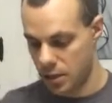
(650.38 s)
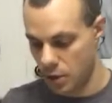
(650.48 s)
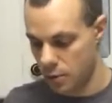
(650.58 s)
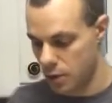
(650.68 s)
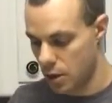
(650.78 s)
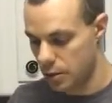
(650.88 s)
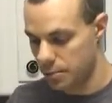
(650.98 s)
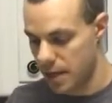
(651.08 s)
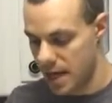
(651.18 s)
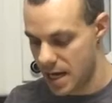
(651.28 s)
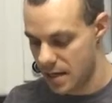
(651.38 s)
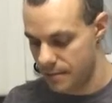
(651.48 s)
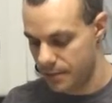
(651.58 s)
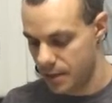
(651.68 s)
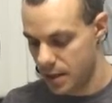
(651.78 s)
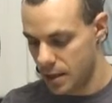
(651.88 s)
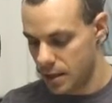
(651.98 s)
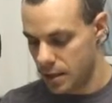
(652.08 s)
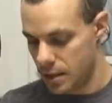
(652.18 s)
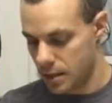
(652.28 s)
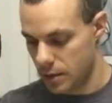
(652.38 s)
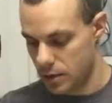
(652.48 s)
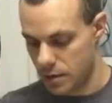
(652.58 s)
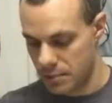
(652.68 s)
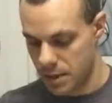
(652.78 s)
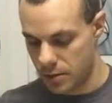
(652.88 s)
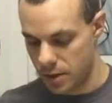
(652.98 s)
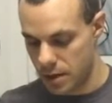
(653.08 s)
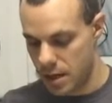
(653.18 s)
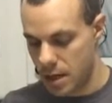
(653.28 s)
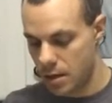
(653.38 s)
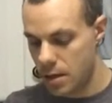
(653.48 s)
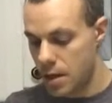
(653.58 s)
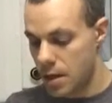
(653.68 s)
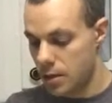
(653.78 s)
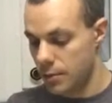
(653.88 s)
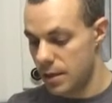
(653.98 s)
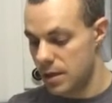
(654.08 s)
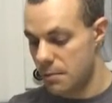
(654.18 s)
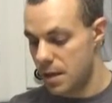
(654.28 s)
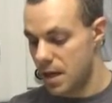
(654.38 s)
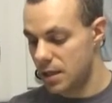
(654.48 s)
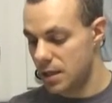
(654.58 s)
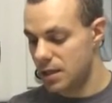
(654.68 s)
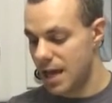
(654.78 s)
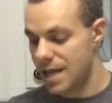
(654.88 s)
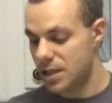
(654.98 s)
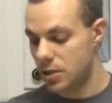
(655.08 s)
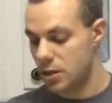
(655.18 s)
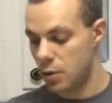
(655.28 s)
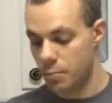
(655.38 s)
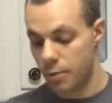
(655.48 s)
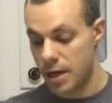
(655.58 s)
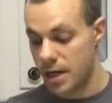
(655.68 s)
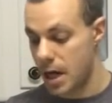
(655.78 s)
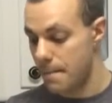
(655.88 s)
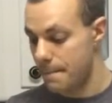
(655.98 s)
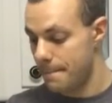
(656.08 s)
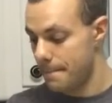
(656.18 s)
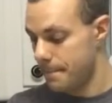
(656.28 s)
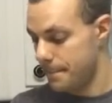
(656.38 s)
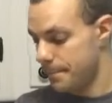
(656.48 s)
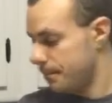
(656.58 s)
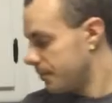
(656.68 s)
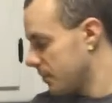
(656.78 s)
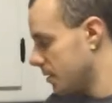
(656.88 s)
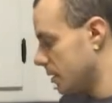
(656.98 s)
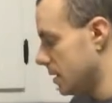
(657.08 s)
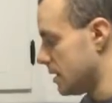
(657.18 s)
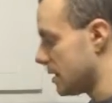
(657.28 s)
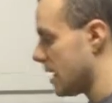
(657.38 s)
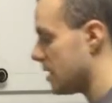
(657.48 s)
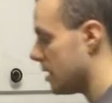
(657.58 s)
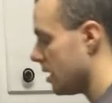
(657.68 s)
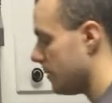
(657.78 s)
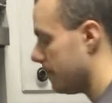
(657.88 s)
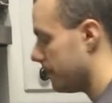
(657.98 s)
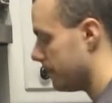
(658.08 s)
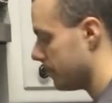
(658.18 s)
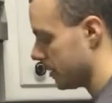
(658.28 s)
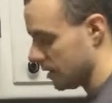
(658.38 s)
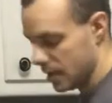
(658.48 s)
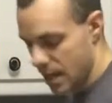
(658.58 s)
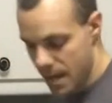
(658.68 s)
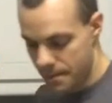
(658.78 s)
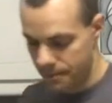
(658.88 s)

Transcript: don't dull the blade. Put those tomatoes in there. And the reason I'm adding these last is so they don't break up inside there, like that.